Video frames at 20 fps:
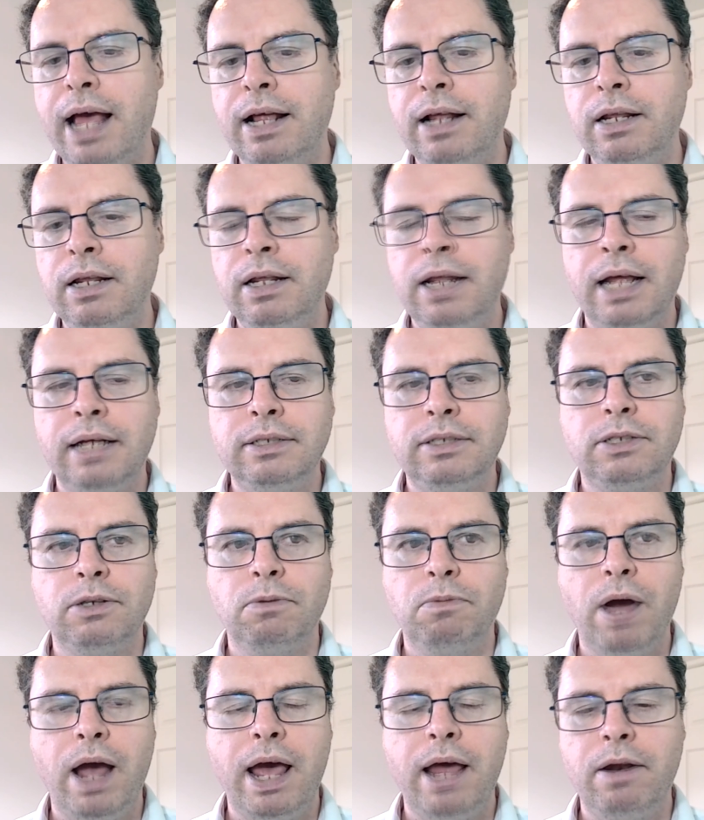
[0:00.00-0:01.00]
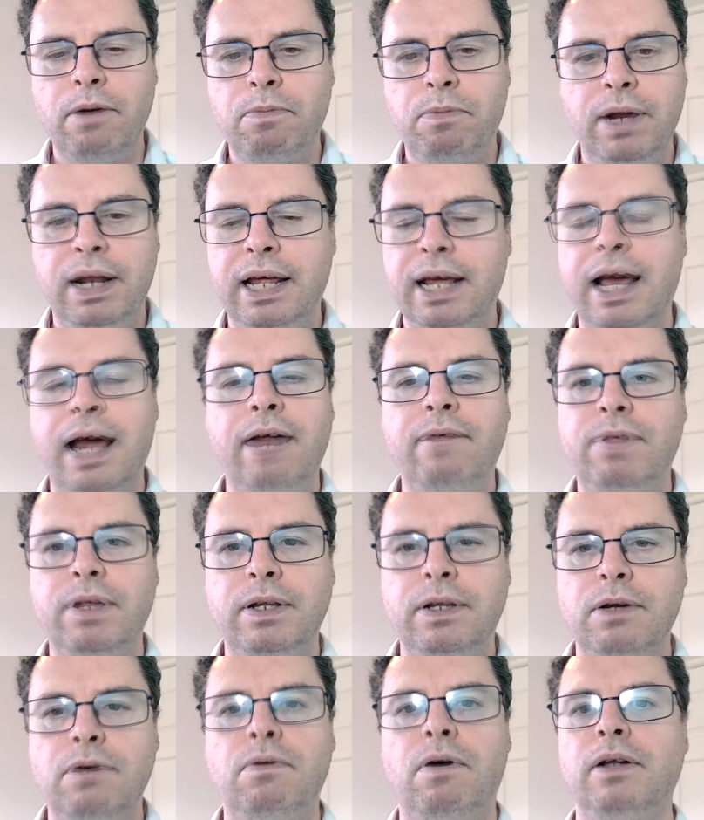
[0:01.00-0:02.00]
Leinster will end up winning. And if they do,
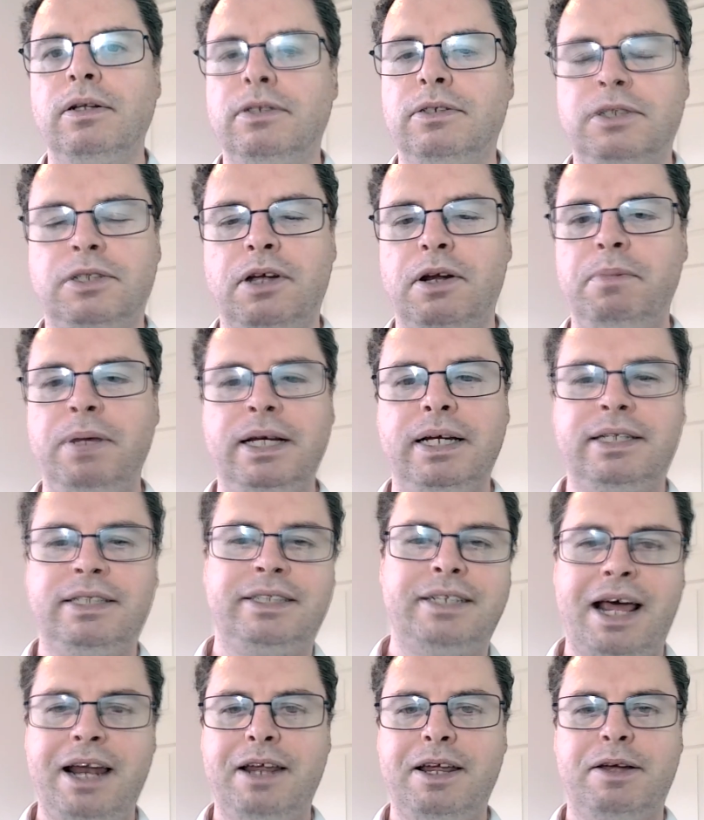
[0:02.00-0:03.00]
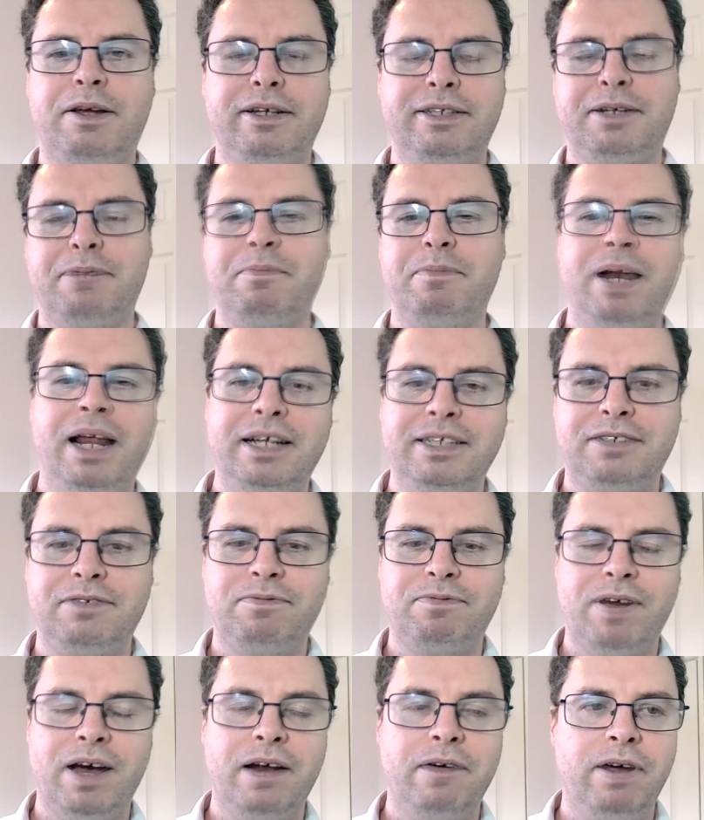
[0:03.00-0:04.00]
I'm just going to be ecstatic because I'm a Leinster
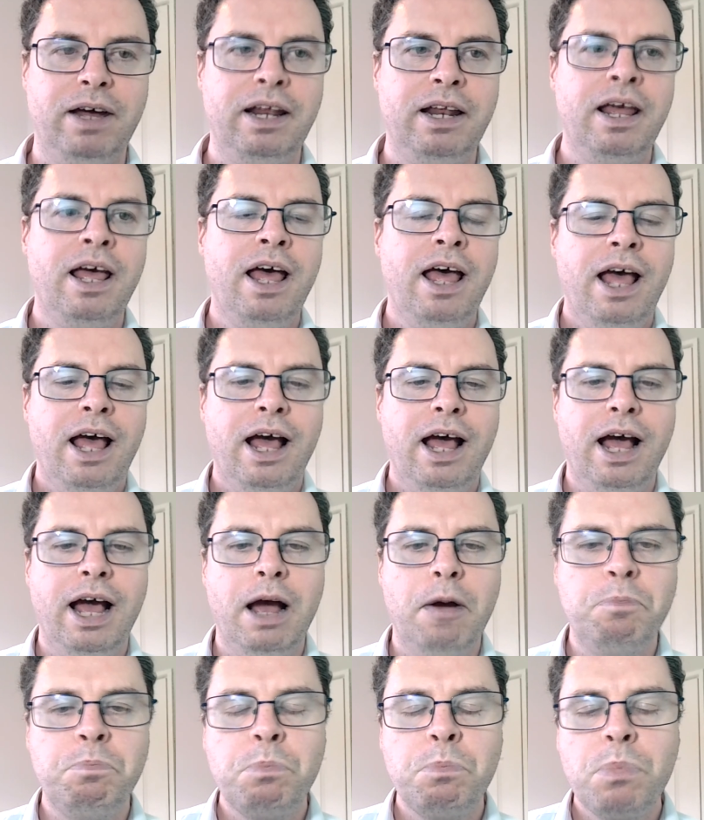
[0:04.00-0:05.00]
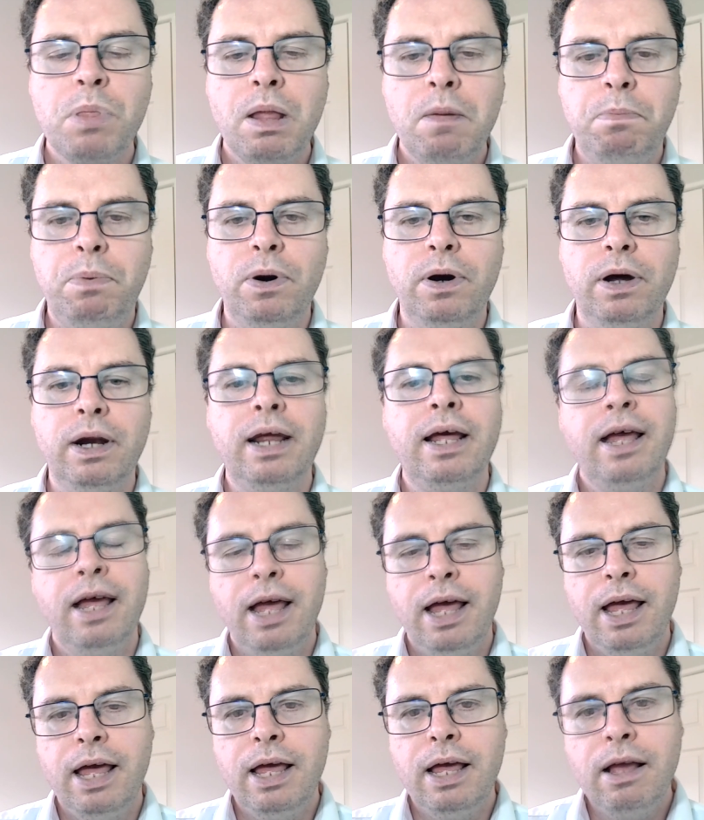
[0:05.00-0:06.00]
fan, right? But
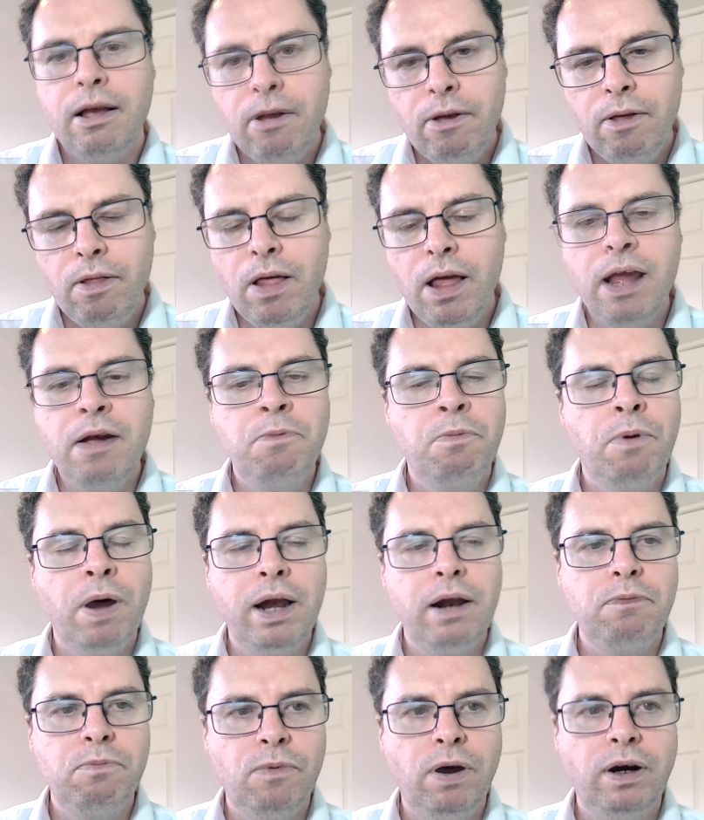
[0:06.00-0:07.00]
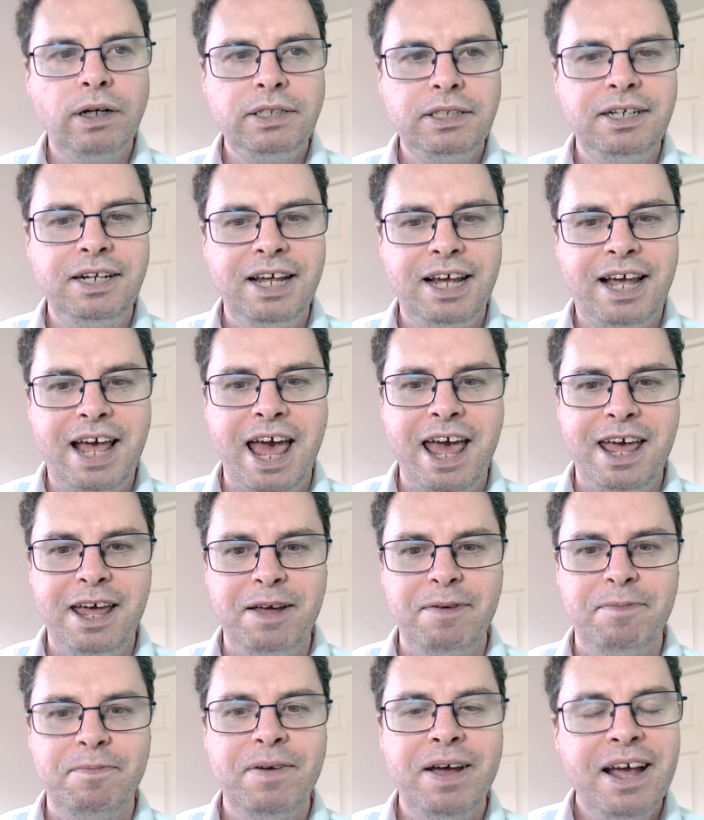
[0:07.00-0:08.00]
when I'm watching the game,
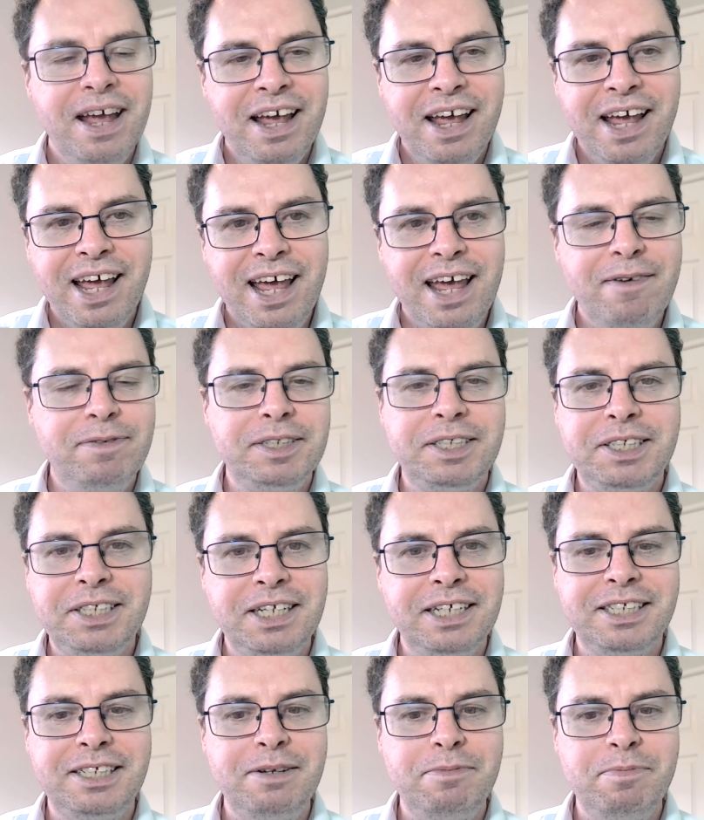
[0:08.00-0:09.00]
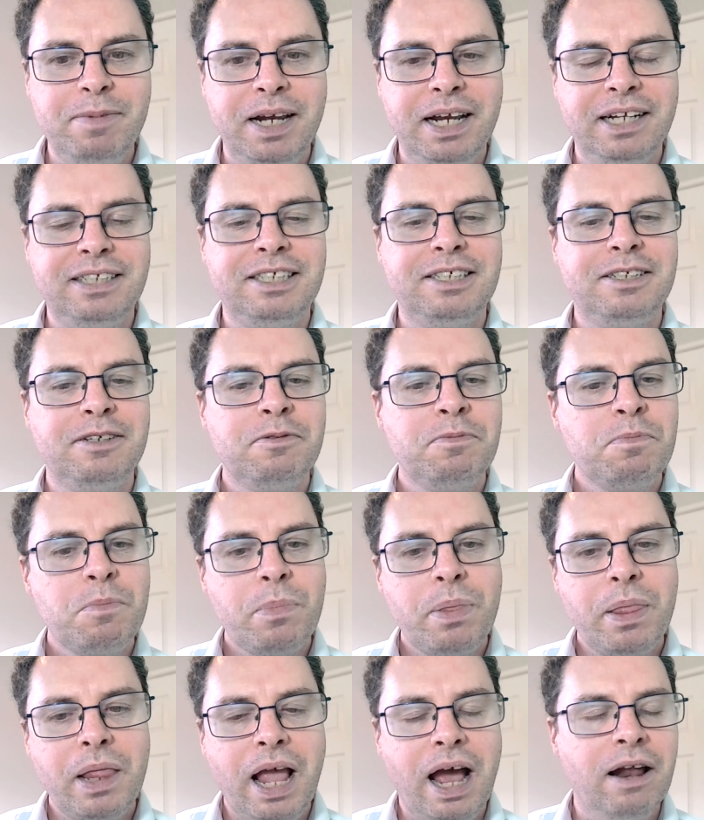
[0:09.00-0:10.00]
if it's 60 minutes
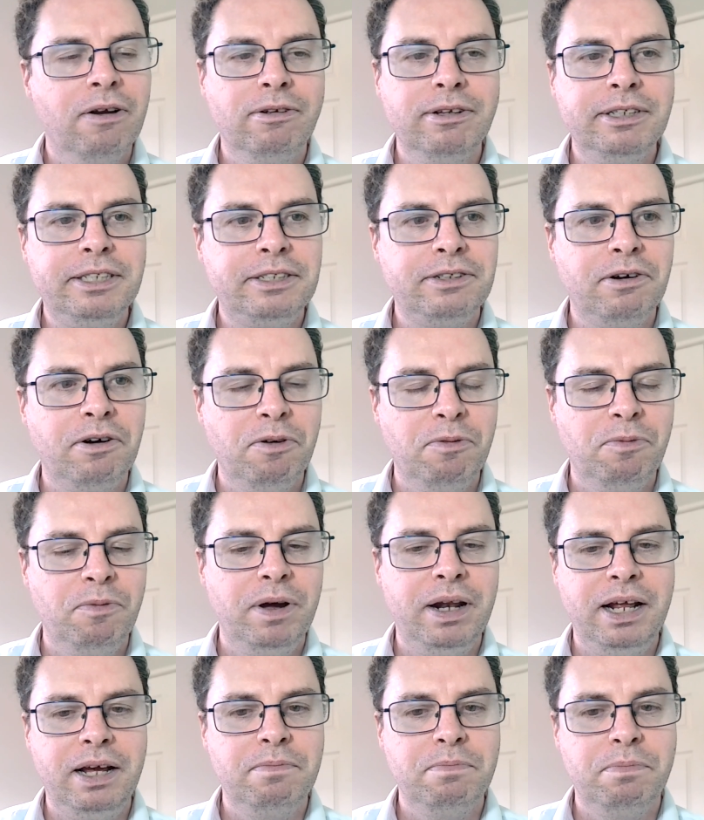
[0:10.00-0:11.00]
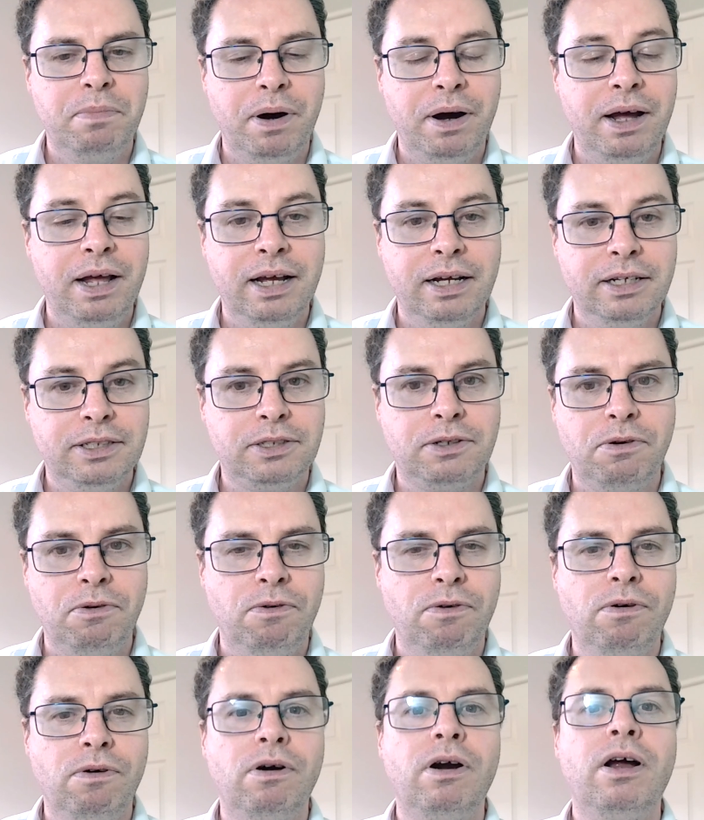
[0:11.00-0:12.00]
and Ulster are winning by a score,